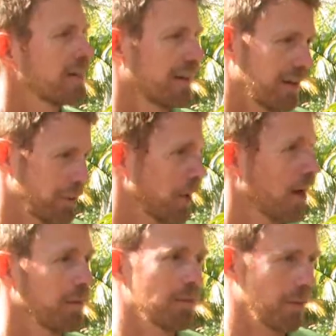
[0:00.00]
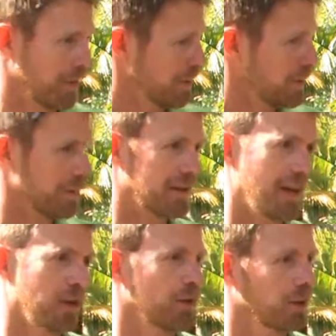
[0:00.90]
Yeah, well, as a
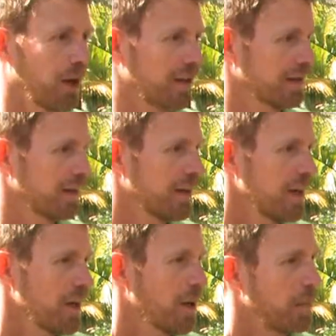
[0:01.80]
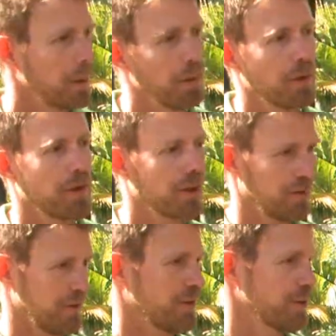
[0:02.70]
botanical garden, you know, people think
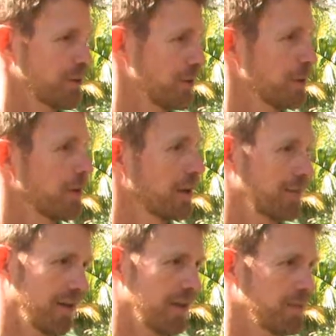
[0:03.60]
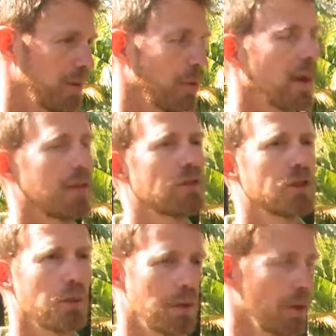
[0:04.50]
of us as just a pretty face, but we have
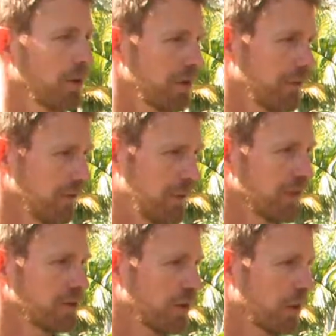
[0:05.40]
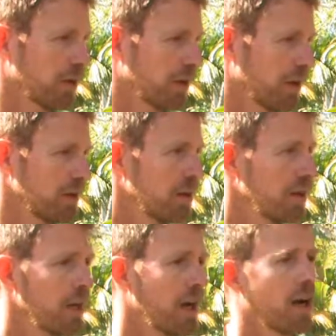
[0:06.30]
so many wonderful things going on.
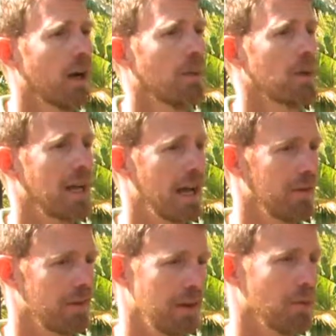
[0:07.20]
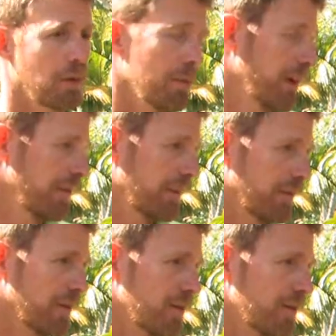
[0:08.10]
We have one of my
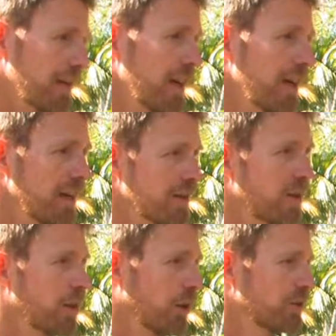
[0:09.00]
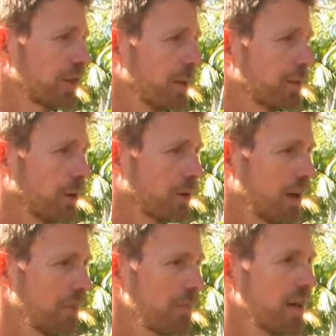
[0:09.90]
favorites is the CoStep
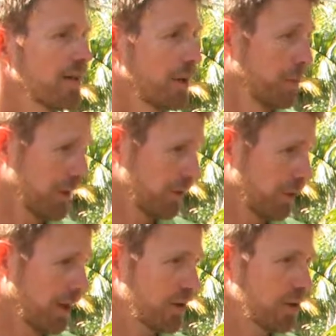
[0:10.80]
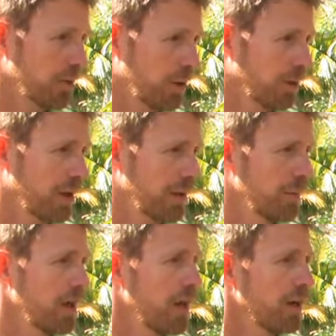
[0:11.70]
program. It's a pre-vocational program
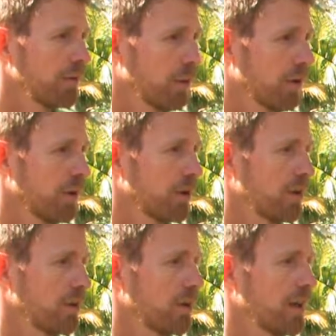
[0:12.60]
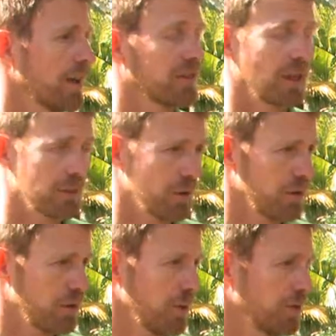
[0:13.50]
for exceptional
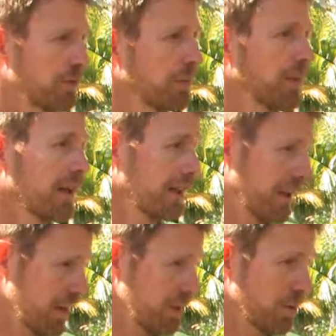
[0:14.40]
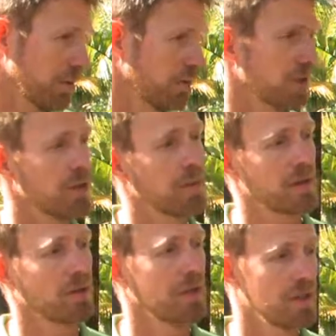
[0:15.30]
students from Laley High School. So the
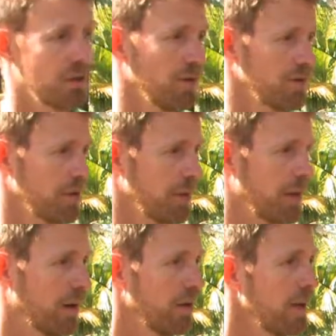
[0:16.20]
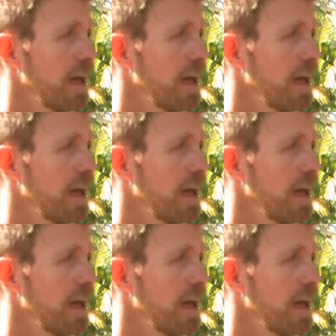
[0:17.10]
special needs students come out.